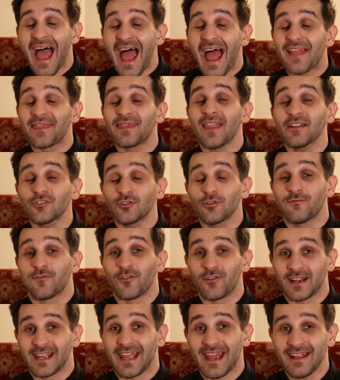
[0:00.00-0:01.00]
And not to
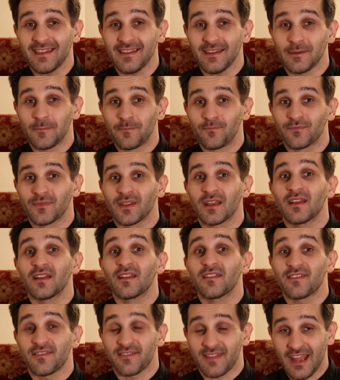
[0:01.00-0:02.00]
forget
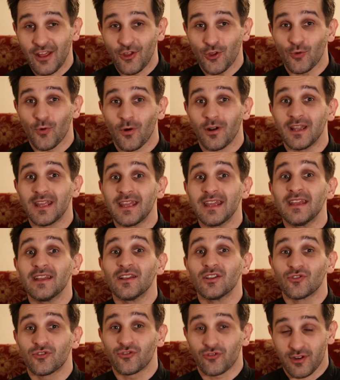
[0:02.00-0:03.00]

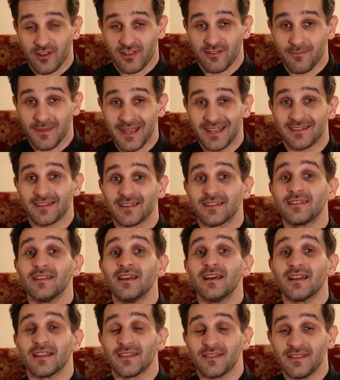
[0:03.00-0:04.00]
sexually transmitted
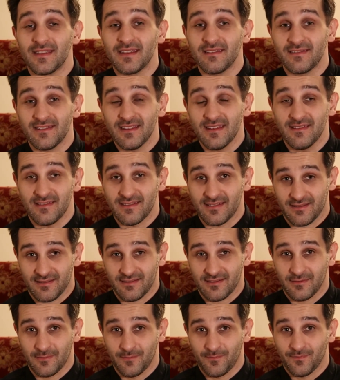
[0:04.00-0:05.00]

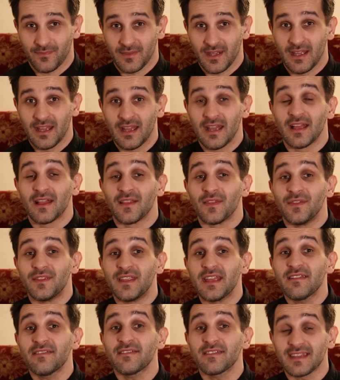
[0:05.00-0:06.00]
diseases.
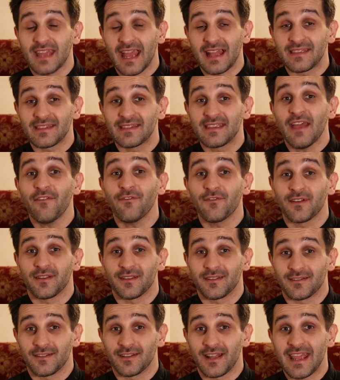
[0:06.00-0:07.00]
This can
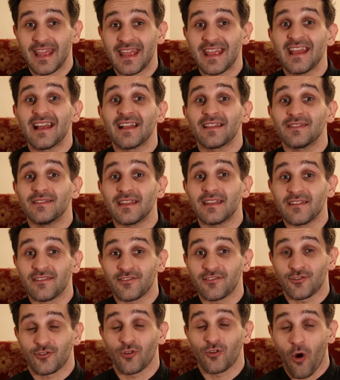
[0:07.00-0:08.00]
definitely
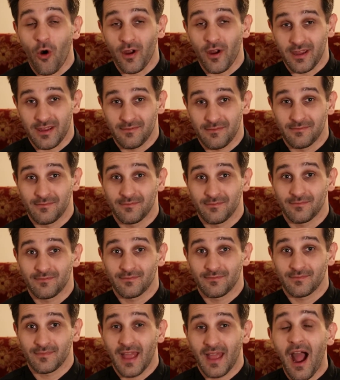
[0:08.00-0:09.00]
destroy
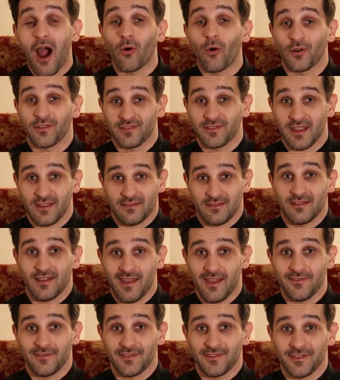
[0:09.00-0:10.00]
our sex
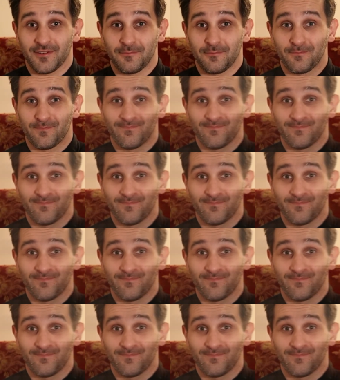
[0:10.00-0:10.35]
lives.